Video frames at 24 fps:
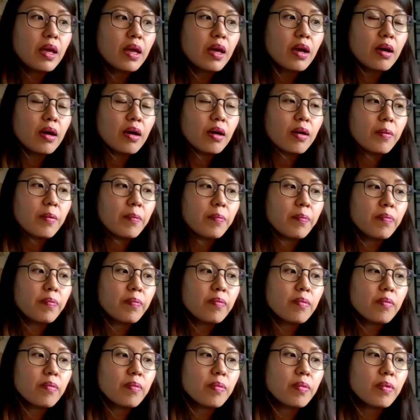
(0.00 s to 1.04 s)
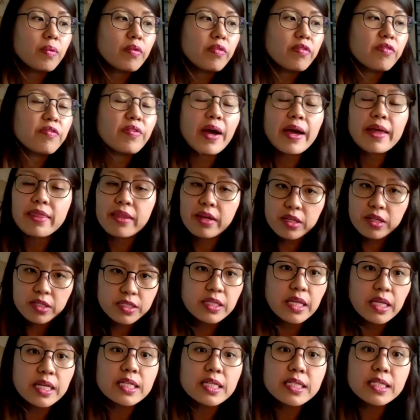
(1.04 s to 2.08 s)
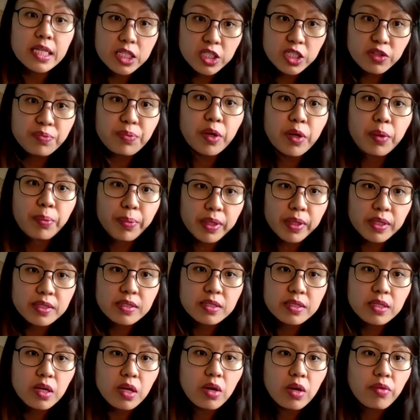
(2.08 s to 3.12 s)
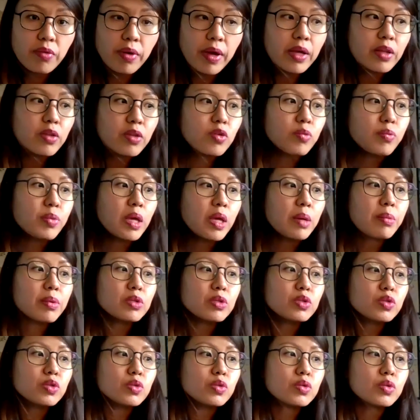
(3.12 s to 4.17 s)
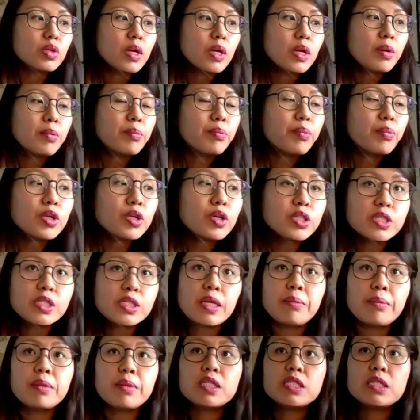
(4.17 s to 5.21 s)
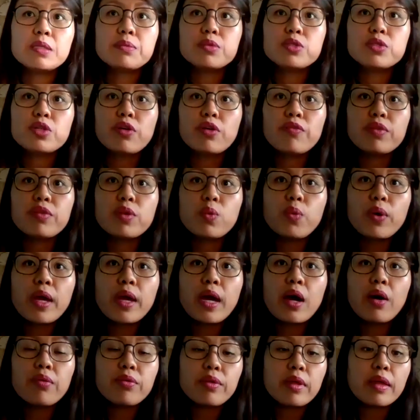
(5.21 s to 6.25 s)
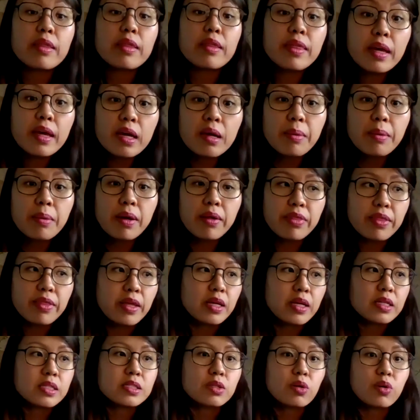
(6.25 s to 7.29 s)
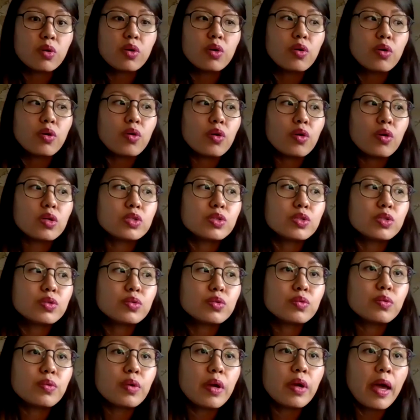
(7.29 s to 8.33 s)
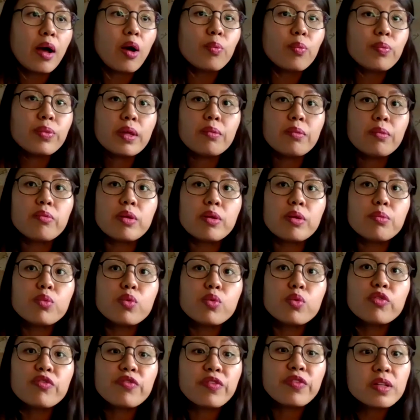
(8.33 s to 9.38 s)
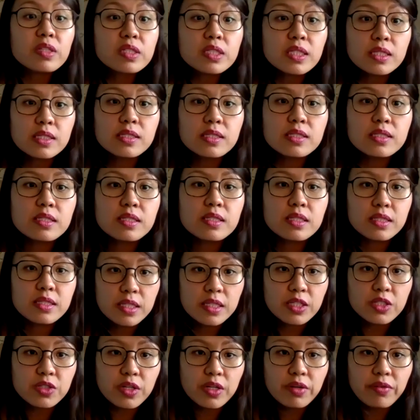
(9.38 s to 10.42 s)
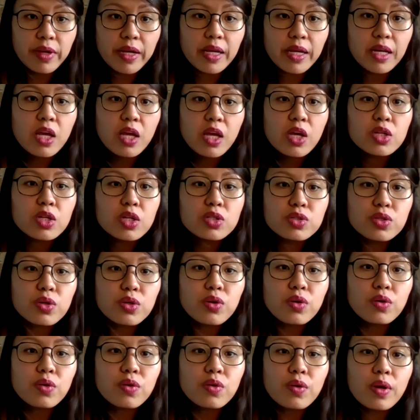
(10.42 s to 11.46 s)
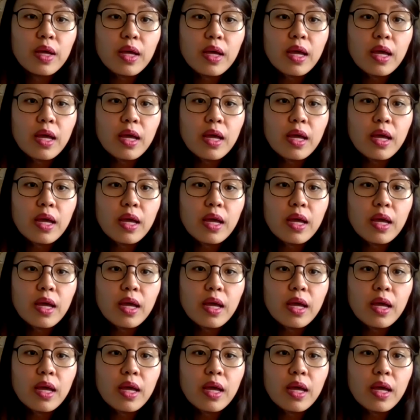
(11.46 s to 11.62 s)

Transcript: find that sense of purpose, right? To be able to push them in terms of the way how they think about things, or to help them remove filters, etc., right? So